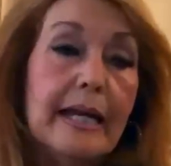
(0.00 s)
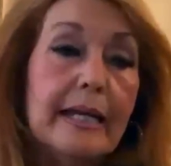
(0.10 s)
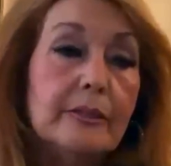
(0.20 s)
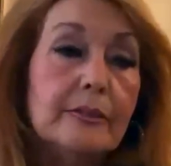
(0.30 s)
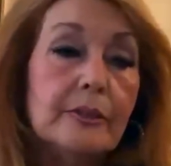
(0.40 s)

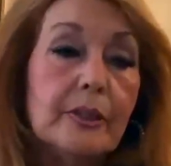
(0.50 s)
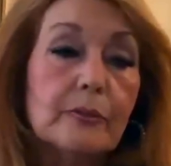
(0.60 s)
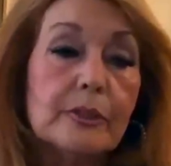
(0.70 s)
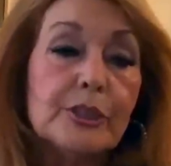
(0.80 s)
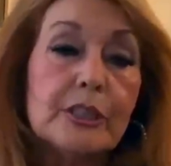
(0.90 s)
And, you
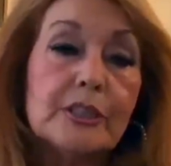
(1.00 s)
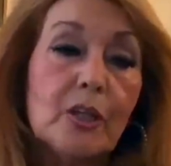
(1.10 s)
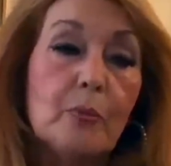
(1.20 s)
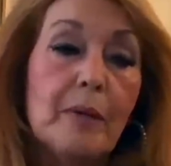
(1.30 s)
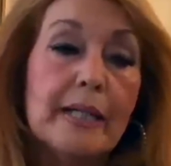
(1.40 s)
know, there's just
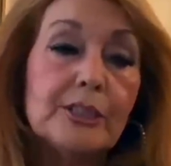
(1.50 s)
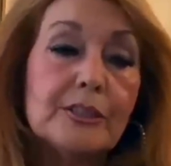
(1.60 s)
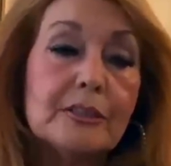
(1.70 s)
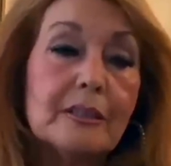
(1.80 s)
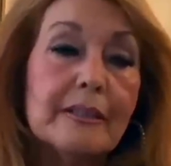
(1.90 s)
so
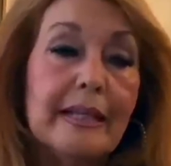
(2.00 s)
much